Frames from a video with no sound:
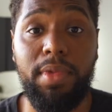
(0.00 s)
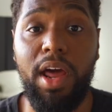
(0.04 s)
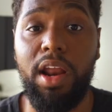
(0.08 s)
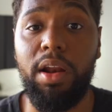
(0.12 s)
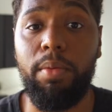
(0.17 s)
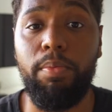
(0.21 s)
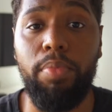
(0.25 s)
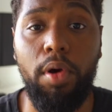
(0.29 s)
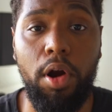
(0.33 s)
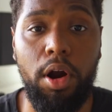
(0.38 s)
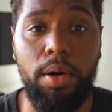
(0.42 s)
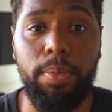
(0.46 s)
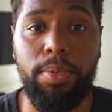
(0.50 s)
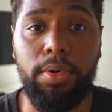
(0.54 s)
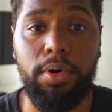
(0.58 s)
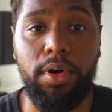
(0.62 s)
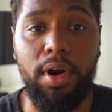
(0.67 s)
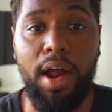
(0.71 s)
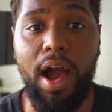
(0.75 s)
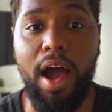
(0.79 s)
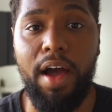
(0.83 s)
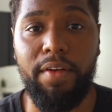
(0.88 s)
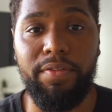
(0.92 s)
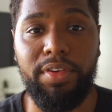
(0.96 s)
not a
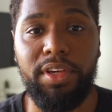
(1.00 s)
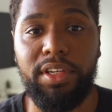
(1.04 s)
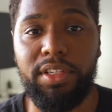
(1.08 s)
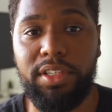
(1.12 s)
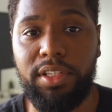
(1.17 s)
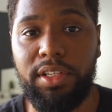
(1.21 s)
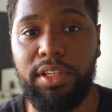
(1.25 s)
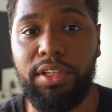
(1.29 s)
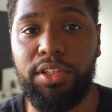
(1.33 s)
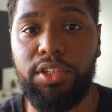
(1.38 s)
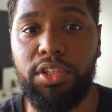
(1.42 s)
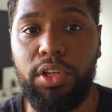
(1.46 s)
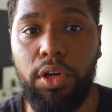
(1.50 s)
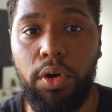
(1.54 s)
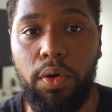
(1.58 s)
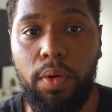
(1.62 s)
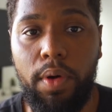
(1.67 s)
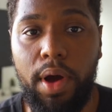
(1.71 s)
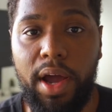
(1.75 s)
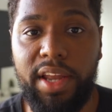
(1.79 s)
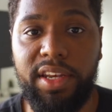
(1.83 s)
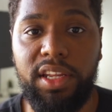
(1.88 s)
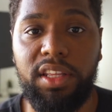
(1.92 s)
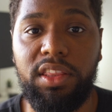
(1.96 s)
barber, obviously,
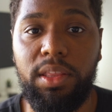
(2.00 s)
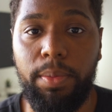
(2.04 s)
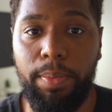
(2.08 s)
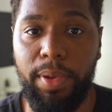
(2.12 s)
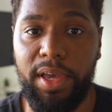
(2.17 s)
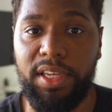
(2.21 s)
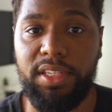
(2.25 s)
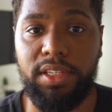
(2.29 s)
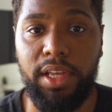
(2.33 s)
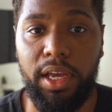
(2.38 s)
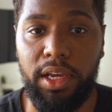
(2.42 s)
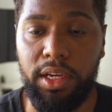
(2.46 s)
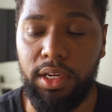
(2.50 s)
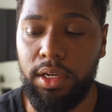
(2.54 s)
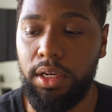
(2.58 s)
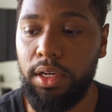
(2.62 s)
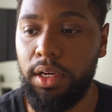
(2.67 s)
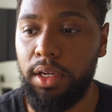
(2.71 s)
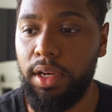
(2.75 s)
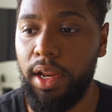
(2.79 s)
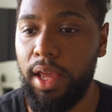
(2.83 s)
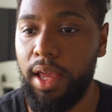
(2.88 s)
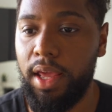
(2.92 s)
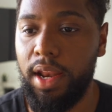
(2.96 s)
so I did the best I
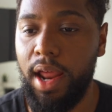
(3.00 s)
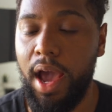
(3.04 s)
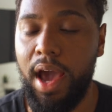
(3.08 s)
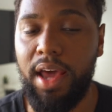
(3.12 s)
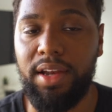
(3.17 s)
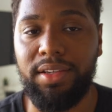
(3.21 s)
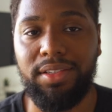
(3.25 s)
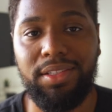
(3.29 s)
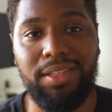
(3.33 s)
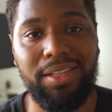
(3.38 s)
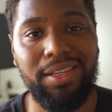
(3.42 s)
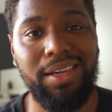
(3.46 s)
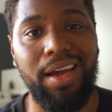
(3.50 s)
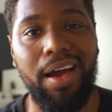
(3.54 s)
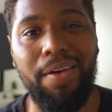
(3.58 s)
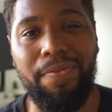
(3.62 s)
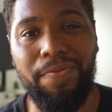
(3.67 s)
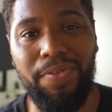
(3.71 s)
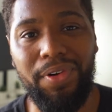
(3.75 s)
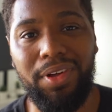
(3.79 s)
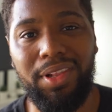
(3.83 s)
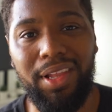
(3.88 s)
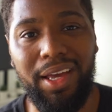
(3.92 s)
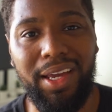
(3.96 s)
could. And honestly, I
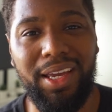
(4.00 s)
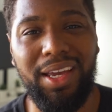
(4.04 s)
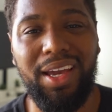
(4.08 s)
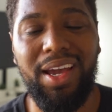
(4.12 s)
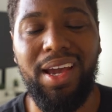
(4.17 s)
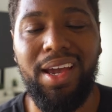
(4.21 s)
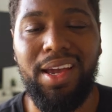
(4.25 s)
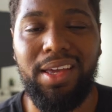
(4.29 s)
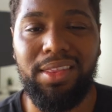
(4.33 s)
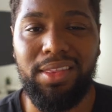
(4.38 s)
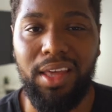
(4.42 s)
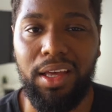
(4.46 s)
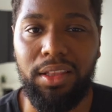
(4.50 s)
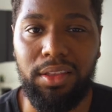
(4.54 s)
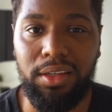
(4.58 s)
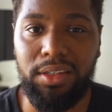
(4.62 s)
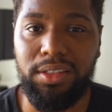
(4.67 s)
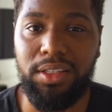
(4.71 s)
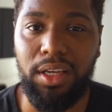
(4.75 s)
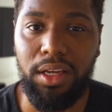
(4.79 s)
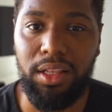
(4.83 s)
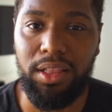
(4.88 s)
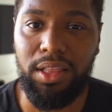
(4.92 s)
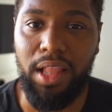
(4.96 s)
felt like that
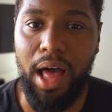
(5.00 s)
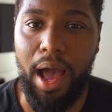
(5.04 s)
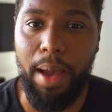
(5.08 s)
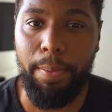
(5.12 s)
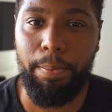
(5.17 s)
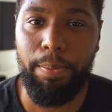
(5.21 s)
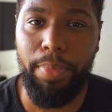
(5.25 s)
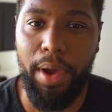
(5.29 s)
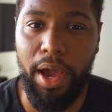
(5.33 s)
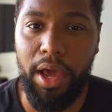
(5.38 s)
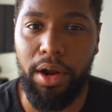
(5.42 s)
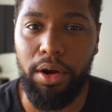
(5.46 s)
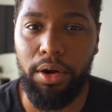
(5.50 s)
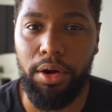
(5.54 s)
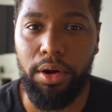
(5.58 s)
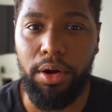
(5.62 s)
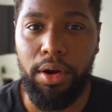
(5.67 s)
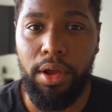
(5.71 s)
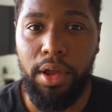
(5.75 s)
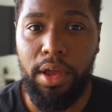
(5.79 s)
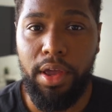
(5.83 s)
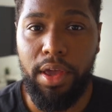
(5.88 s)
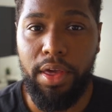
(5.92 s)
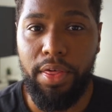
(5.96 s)
looked a lot
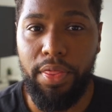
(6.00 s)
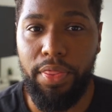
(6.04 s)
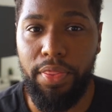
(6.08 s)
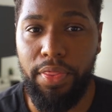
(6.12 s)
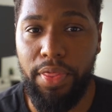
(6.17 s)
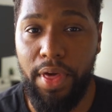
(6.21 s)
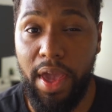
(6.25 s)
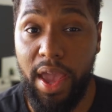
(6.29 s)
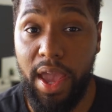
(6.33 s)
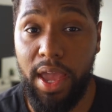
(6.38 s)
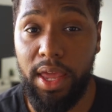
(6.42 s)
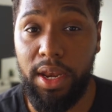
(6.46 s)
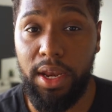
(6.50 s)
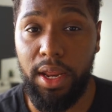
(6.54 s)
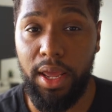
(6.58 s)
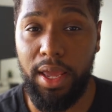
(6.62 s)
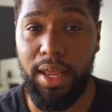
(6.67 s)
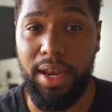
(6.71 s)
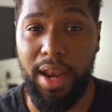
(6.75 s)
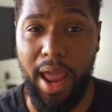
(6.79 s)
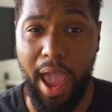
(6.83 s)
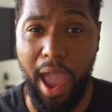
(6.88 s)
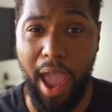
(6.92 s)
better than an